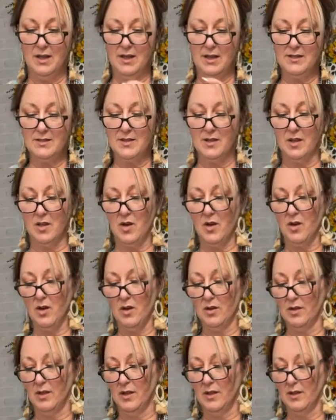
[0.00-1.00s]
It's
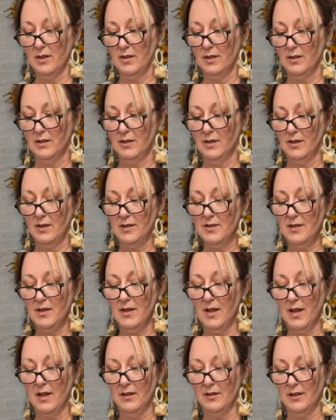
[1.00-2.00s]
long. It's
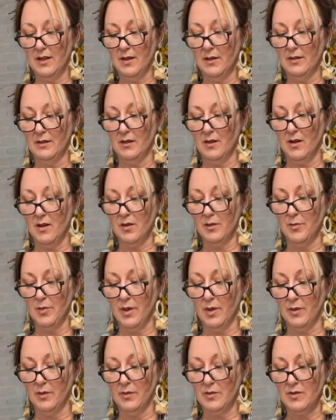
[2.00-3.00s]
an elegant long
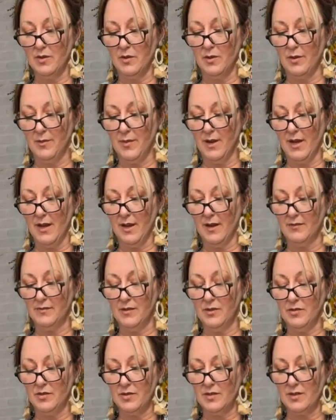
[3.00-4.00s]
bow, so I may have
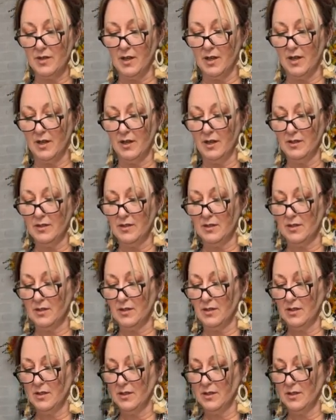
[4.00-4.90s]
to just cut it.